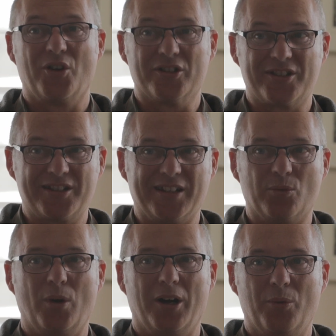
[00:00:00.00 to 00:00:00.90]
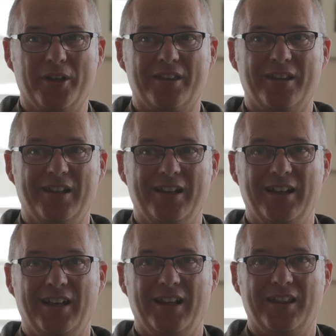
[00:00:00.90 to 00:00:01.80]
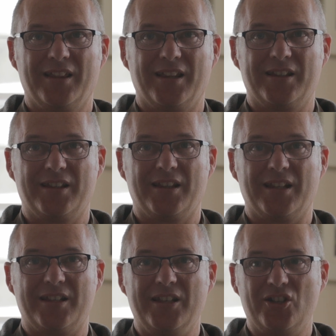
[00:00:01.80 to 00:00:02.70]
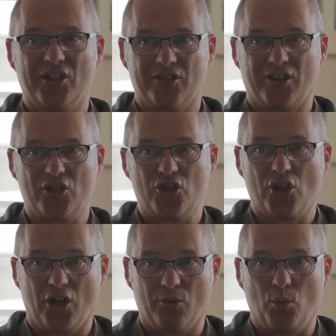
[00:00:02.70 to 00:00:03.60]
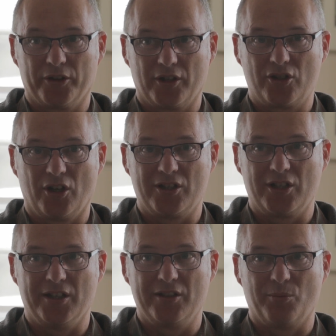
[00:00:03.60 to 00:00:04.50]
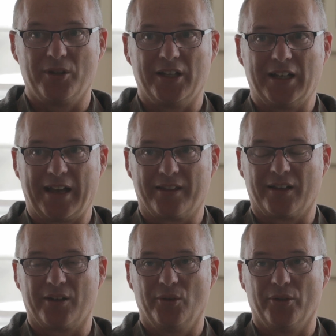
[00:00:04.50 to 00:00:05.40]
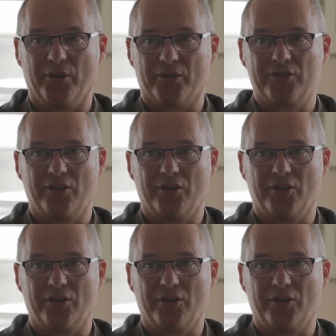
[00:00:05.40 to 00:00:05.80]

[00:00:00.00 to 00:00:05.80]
not sit well with the teachings of the church, what the church is within Catholic and Orthodox